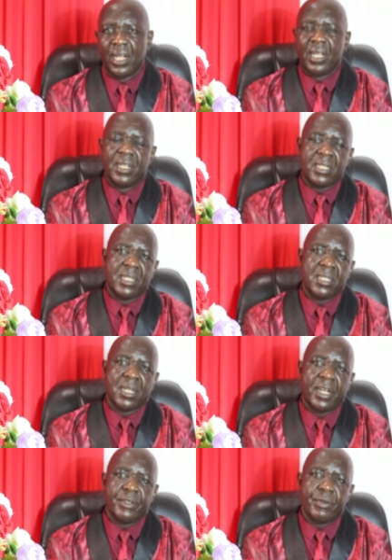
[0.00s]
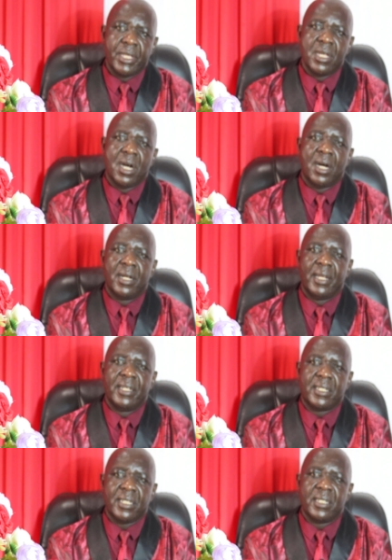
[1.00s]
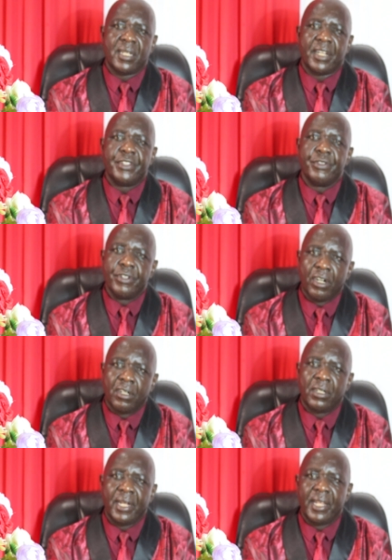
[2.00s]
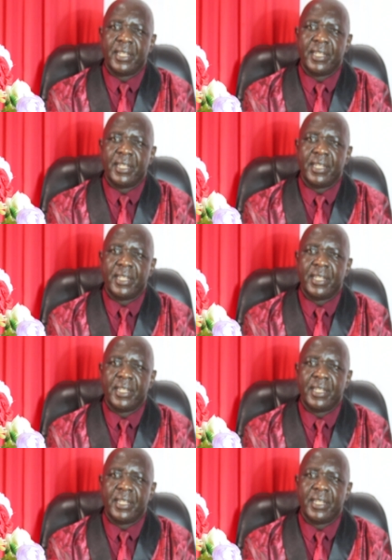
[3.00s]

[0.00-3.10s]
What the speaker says: Anything that you hear, anything that you know,